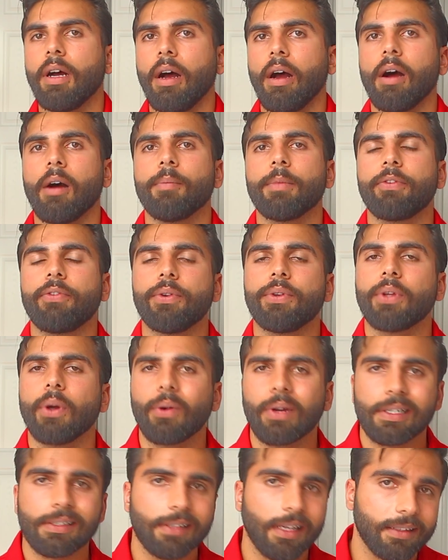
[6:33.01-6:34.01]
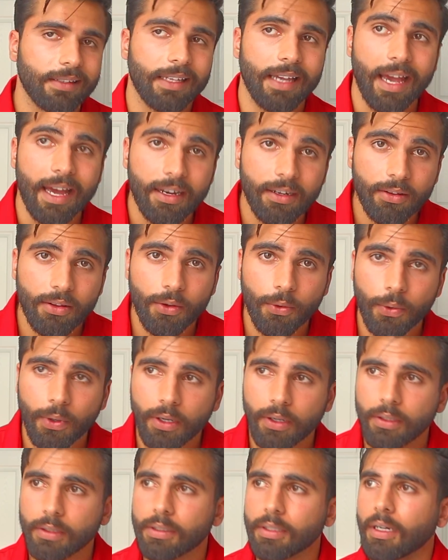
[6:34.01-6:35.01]
Um, if you don't, it's not the end of the
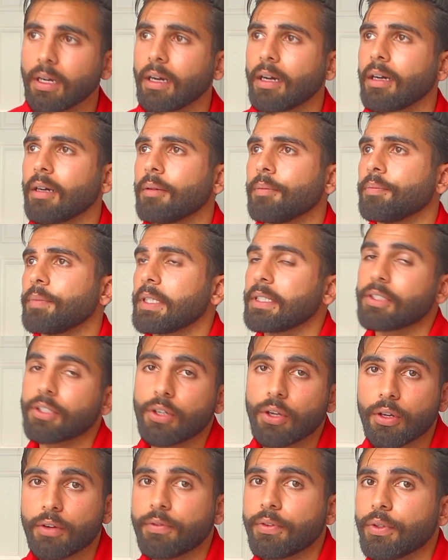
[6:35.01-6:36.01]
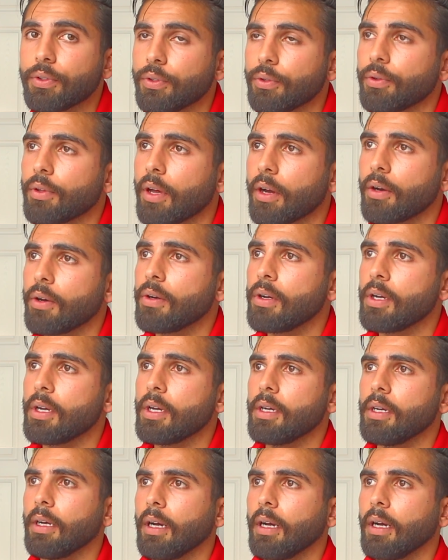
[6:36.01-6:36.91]
world. Um, it's good if you do though.